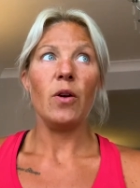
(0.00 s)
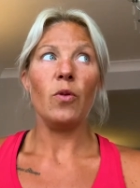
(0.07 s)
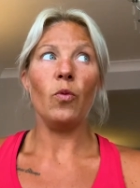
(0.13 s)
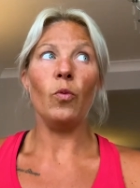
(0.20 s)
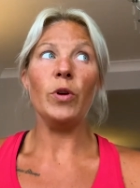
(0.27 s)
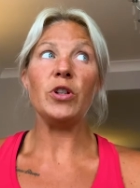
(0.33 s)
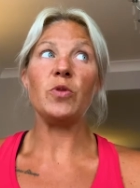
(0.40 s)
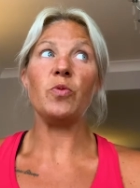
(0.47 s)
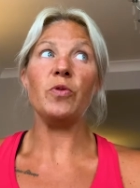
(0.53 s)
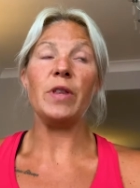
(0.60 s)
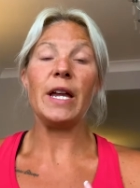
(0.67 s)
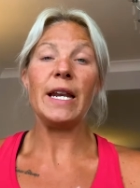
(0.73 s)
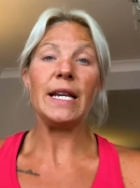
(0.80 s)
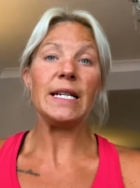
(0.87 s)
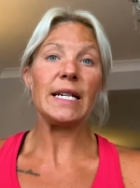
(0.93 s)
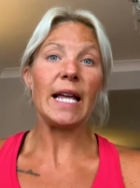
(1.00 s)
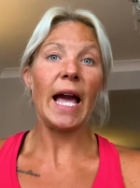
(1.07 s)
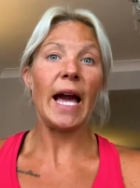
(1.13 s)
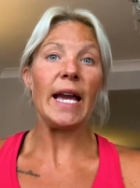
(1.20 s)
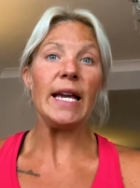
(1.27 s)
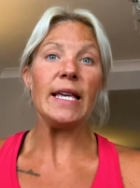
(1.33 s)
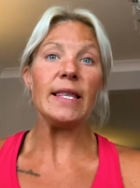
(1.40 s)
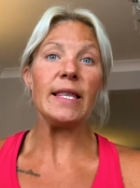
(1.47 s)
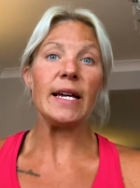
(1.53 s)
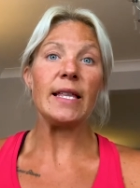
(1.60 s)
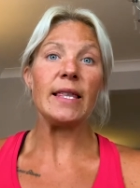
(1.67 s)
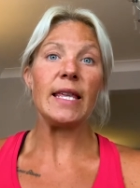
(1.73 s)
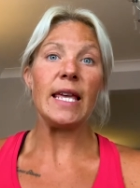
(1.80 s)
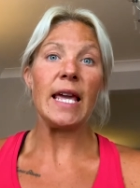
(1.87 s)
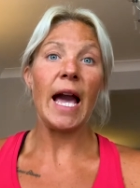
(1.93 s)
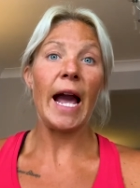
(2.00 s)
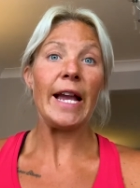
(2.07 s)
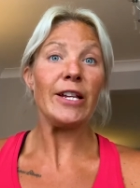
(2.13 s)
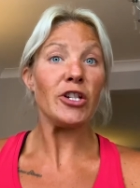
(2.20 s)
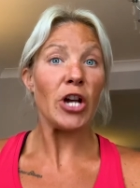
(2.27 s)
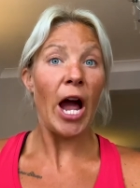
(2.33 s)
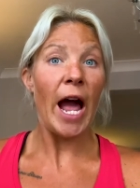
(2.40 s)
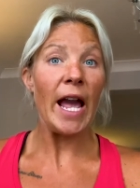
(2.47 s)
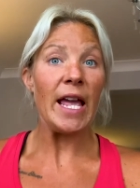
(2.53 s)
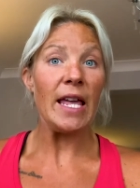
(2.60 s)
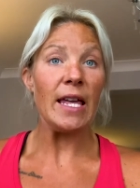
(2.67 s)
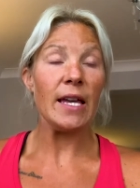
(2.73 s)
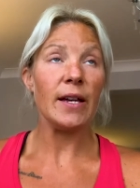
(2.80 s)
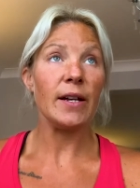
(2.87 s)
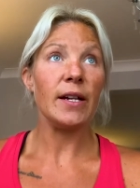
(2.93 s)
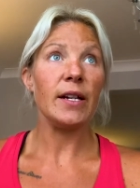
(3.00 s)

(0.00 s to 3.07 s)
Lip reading: which will then indicate that the HA